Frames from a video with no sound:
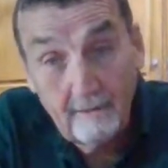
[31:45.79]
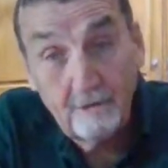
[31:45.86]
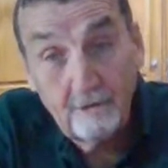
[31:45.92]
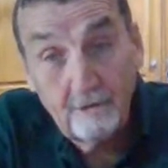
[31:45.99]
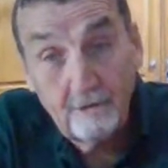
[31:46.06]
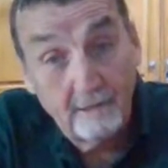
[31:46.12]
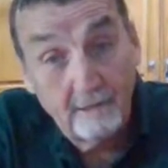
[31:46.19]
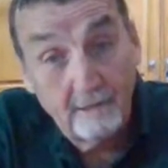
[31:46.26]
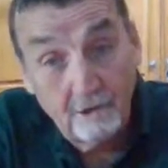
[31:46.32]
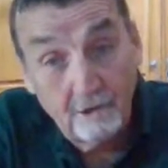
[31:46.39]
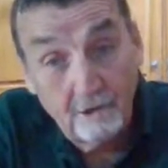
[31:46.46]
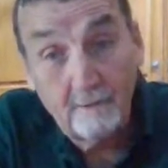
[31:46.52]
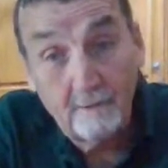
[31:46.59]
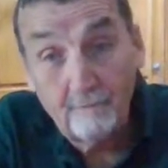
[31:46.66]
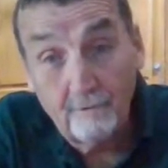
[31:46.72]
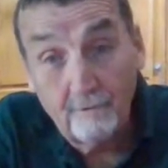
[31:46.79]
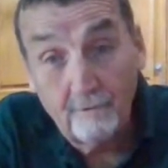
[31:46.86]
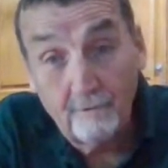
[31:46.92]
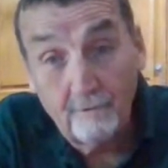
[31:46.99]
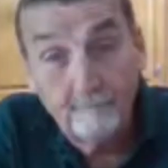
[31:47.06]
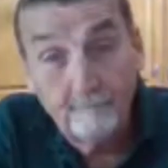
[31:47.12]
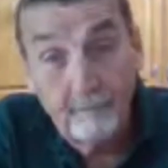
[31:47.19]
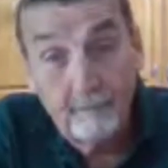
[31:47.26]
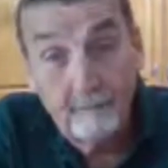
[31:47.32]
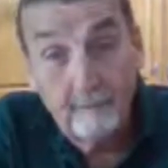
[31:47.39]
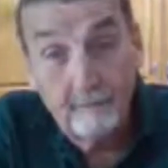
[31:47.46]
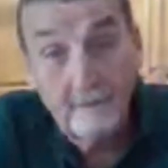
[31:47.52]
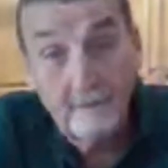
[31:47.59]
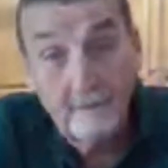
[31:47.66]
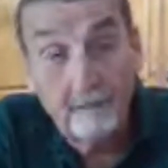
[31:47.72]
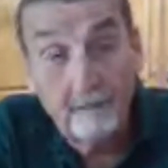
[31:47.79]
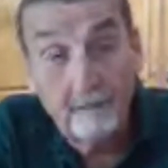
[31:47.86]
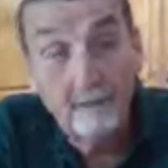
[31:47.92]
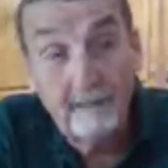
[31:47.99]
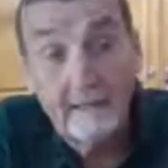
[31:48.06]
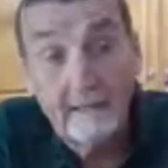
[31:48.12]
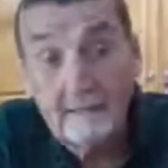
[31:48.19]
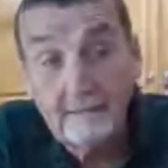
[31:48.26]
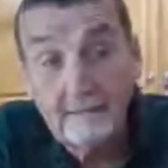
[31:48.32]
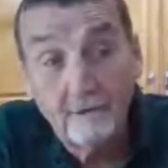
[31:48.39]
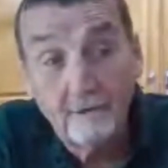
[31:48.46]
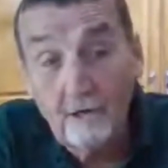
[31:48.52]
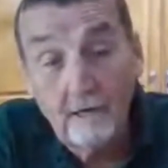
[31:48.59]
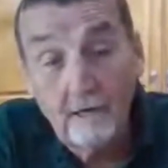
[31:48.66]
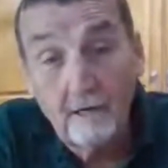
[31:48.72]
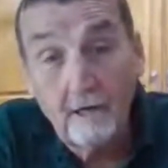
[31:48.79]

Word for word: changes people. They realize. Well, since I've been